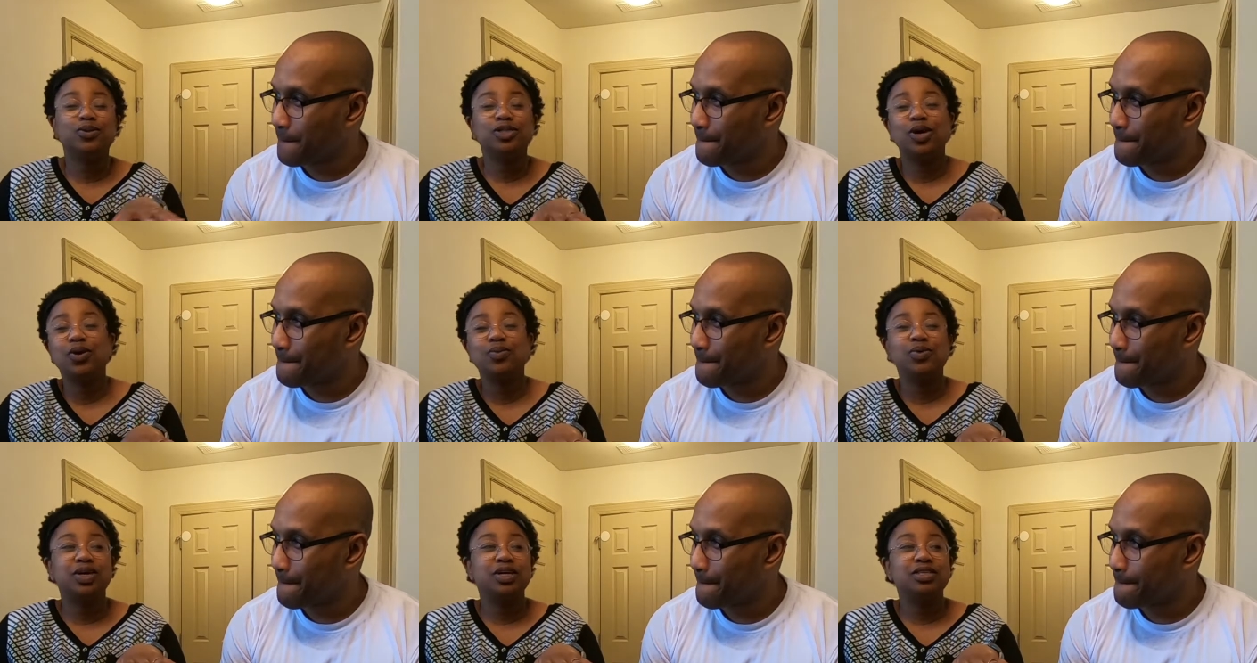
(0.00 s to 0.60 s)

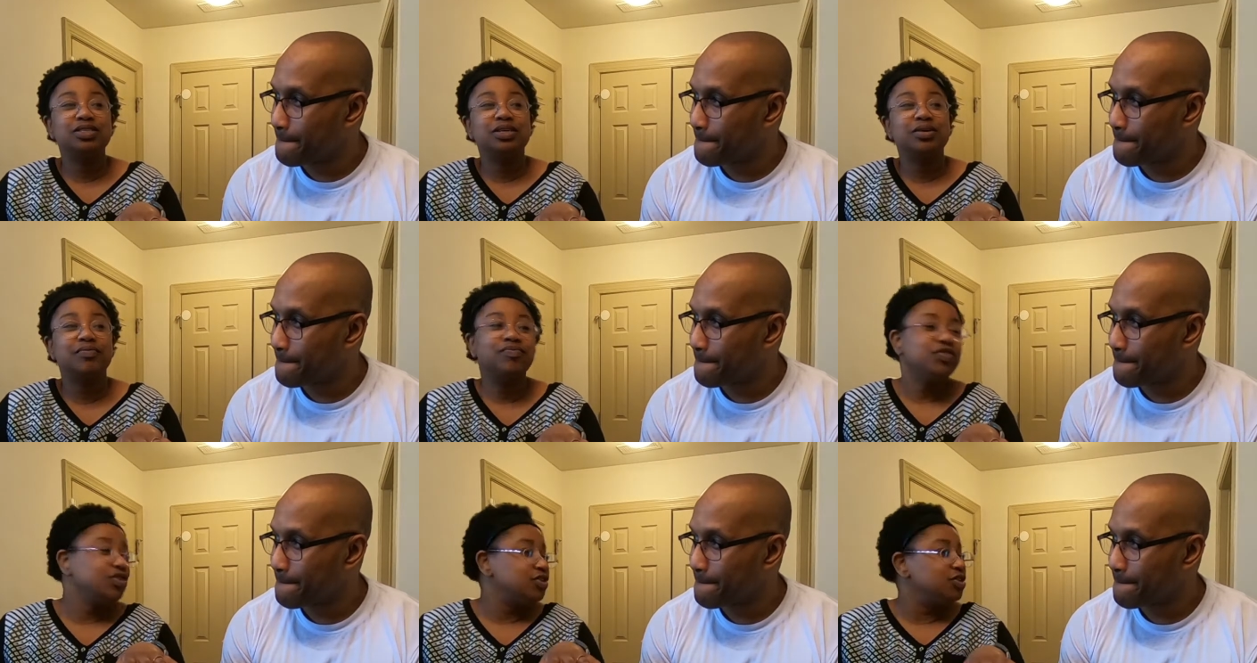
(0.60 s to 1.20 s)
Speaker 1: show was,
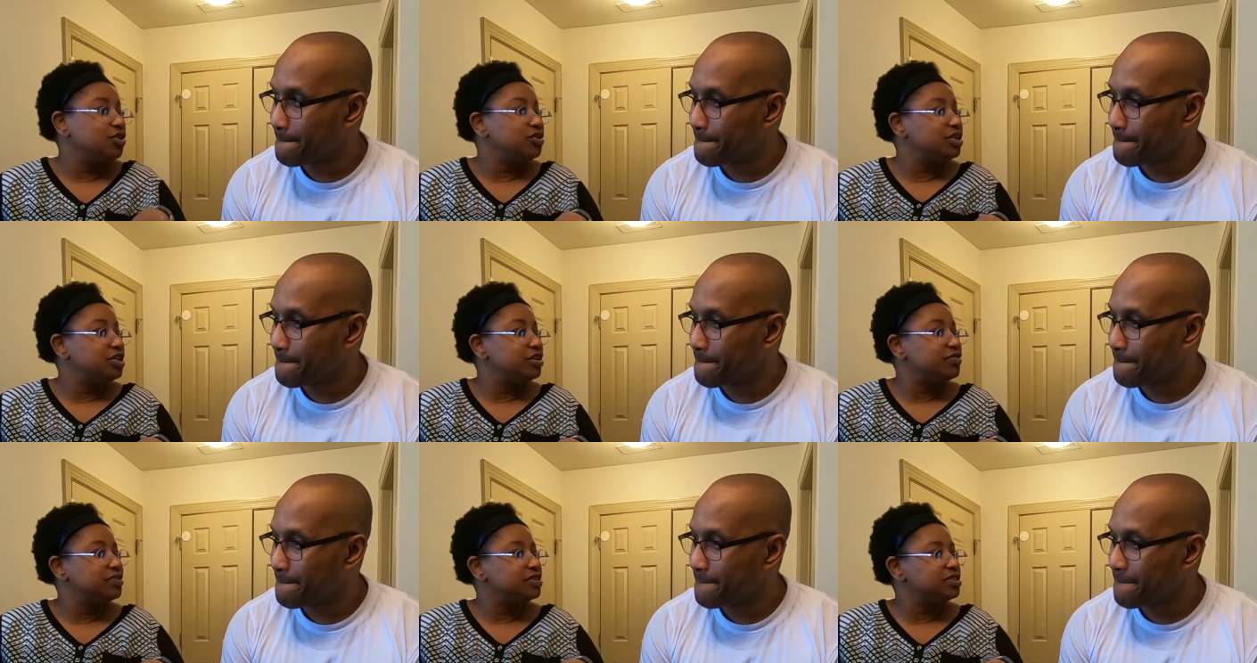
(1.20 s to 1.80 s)
"You know the
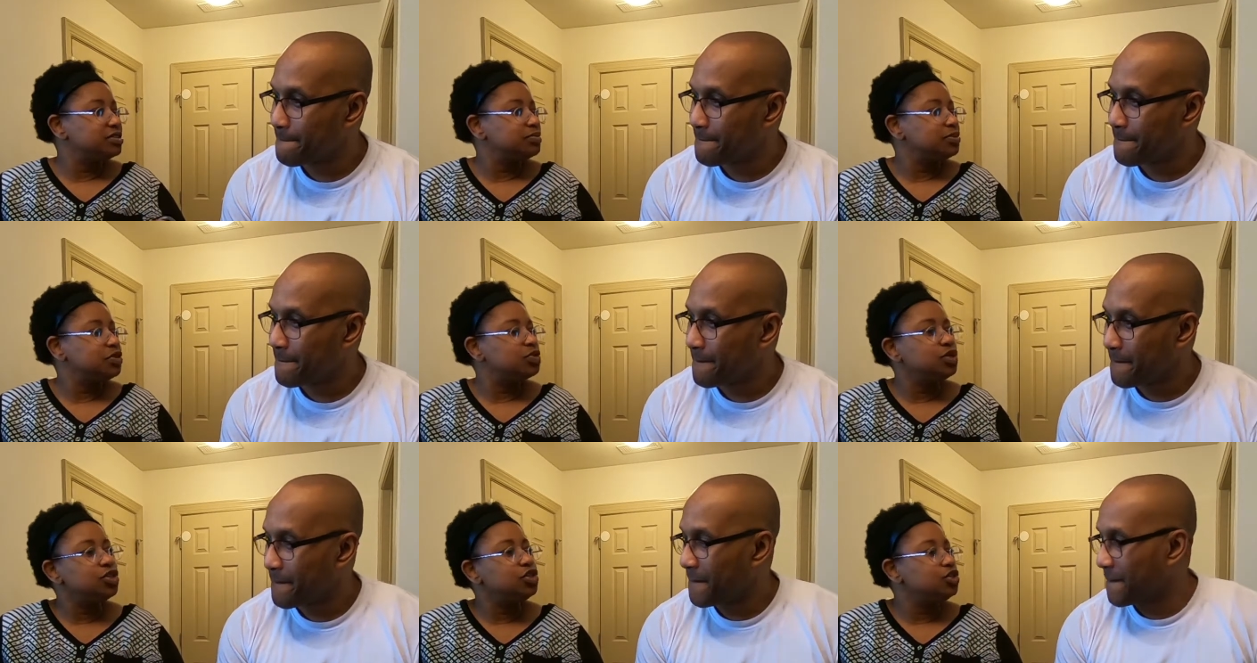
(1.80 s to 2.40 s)
difference
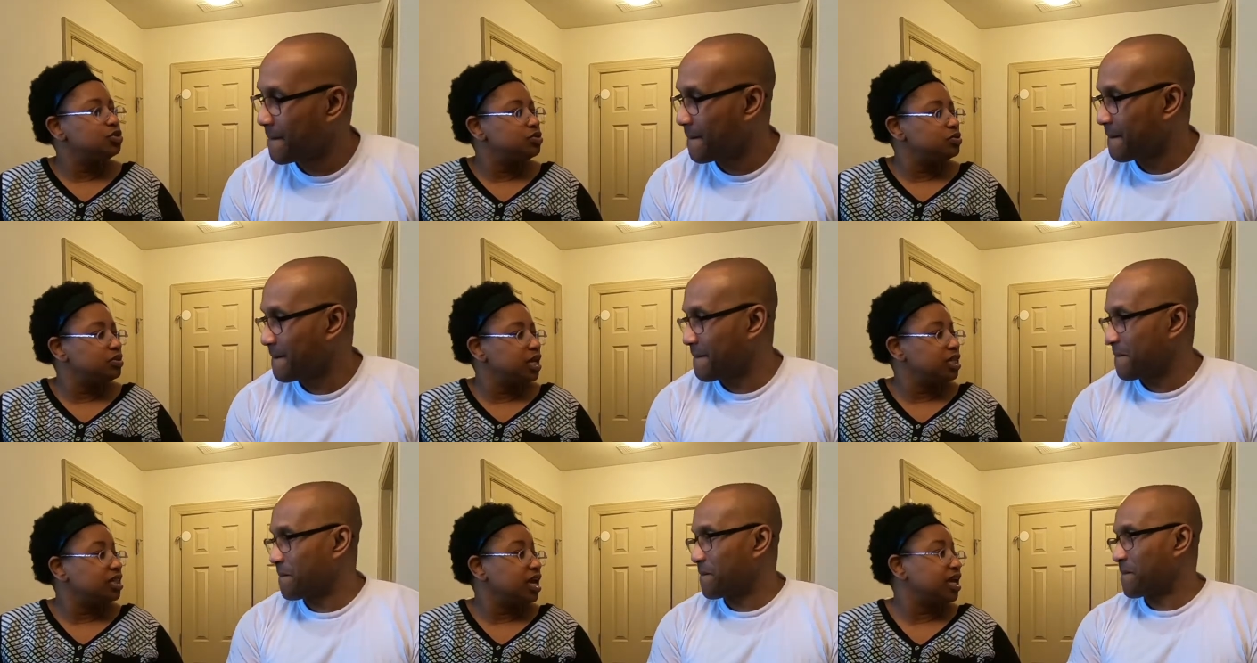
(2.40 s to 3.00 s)
between you
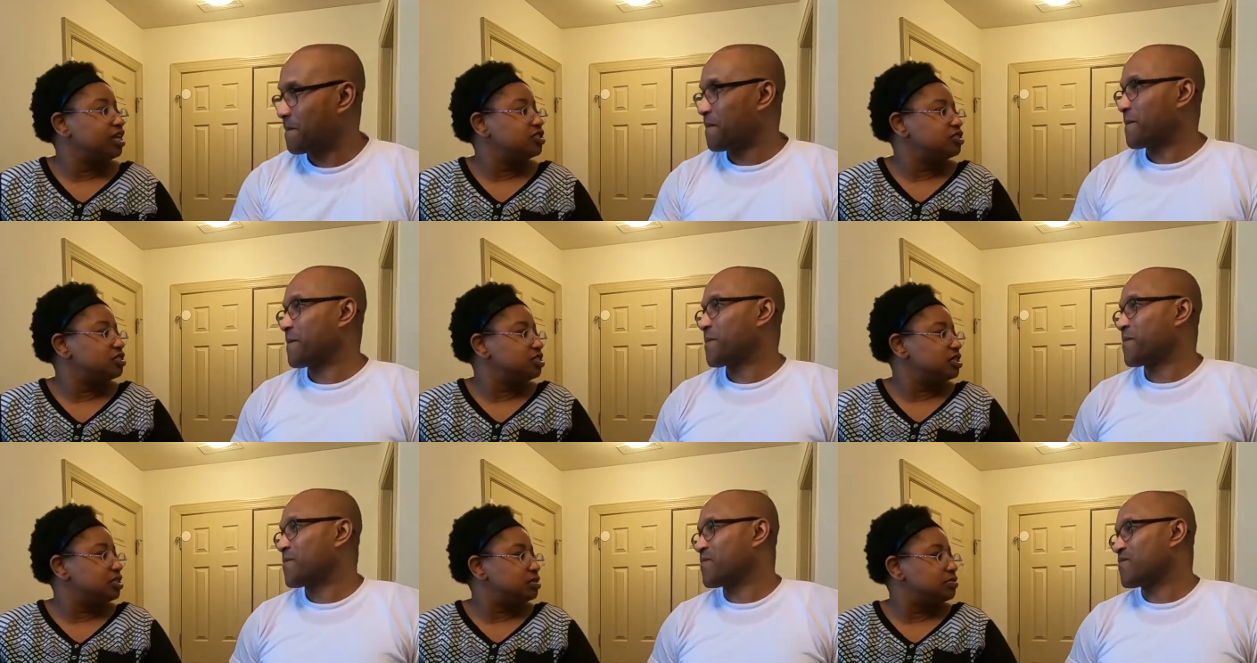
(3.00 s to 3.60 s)
and the
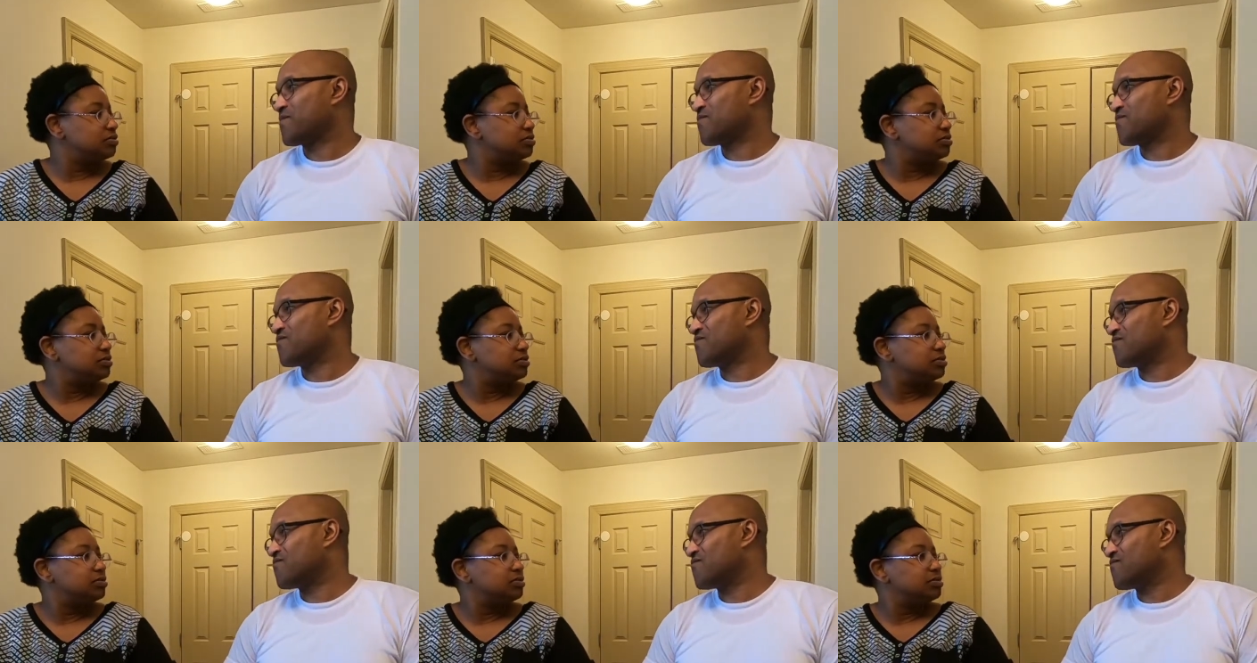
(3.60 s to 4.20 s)
agency."
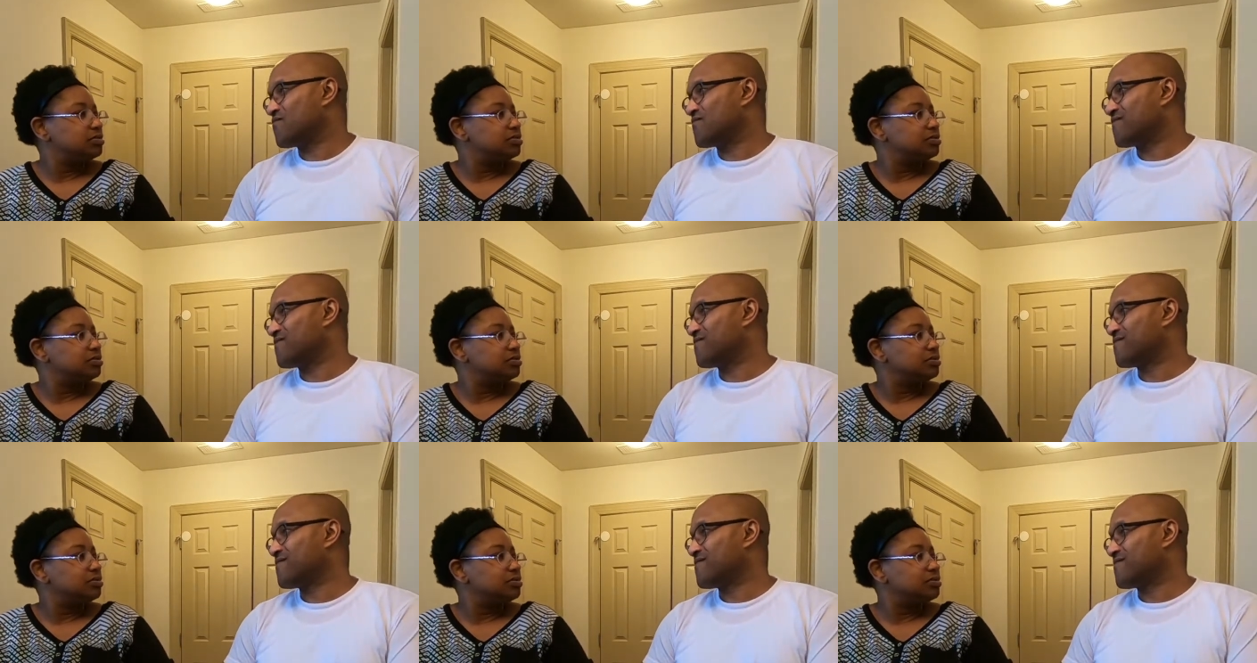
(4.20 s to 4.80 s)
Mm.
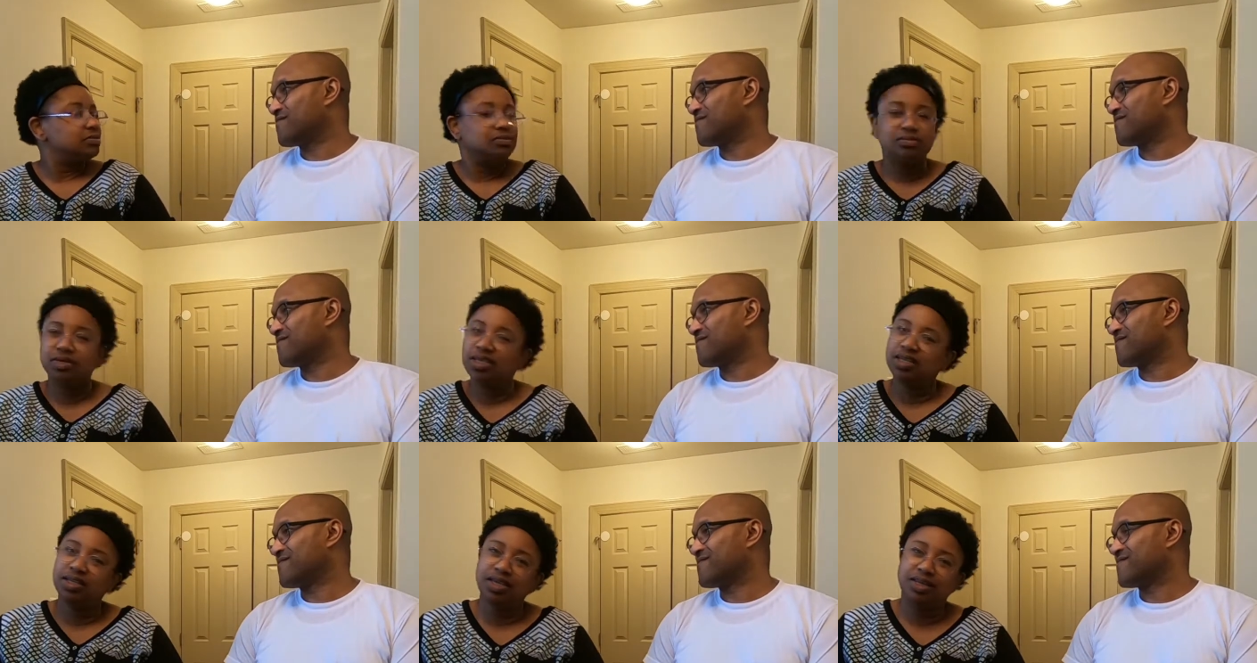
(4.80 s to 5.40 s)

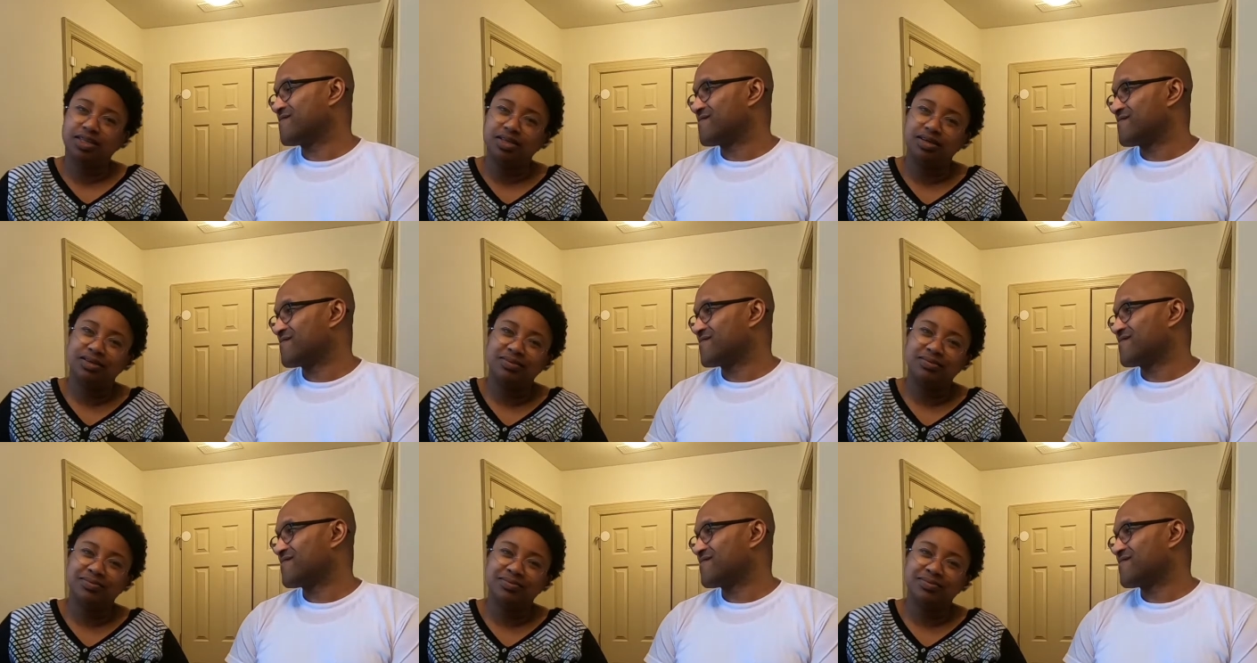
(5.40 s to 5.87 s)
Me neither.